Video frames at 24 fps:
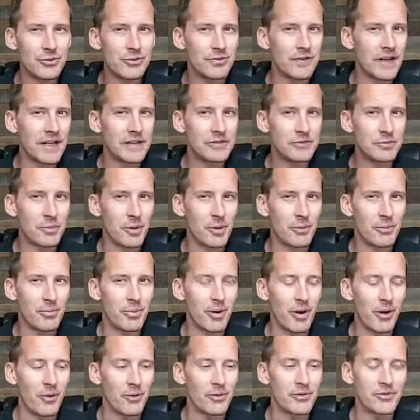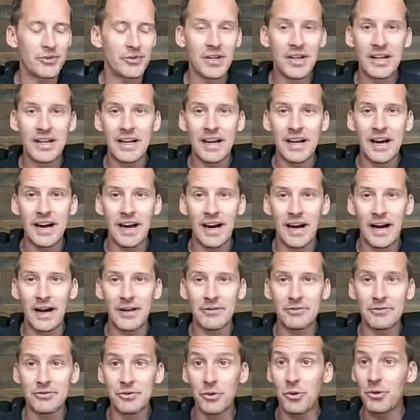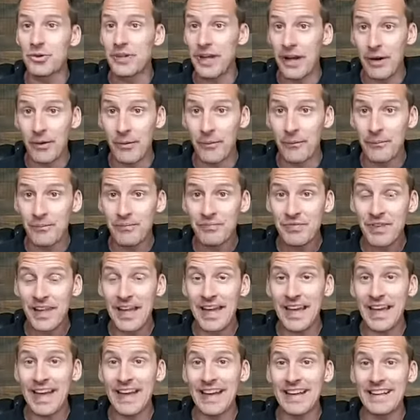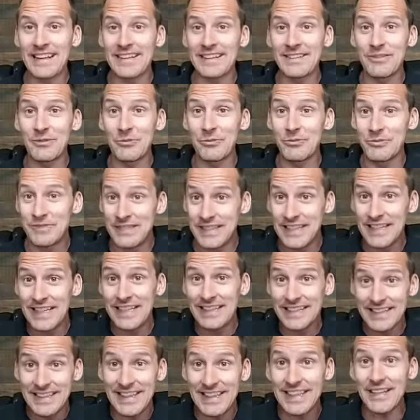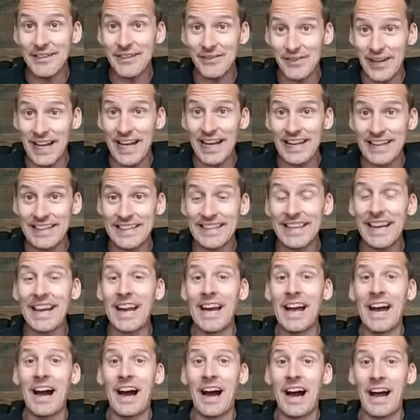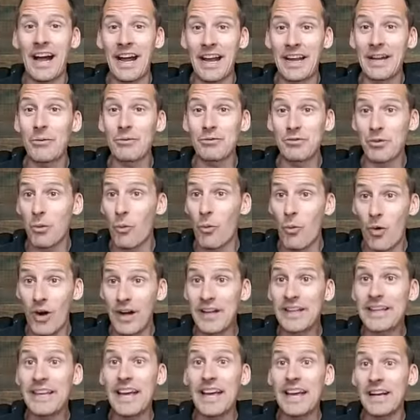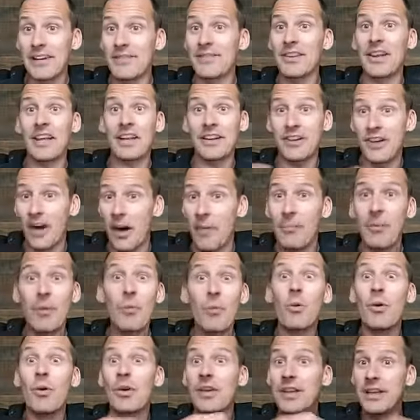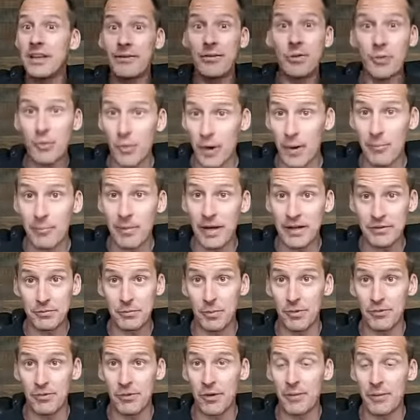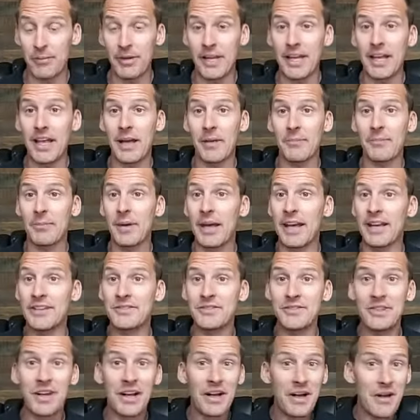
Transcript: Facebook posts, uh, sold out and did the event. Uh, and it was a one day of like, come and we'll give you our best performing campaigns.